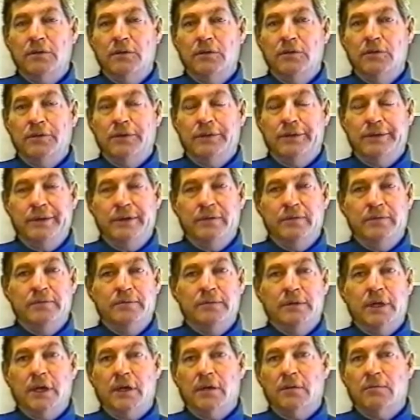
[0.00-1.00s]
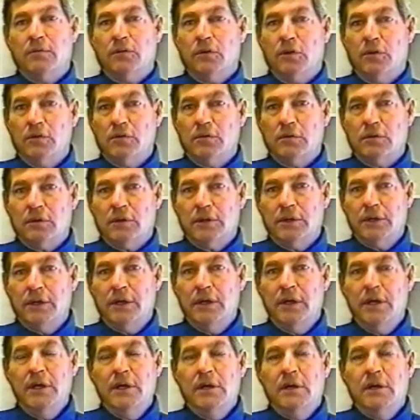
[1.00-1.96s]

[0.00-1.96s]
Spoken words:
You can even take them locally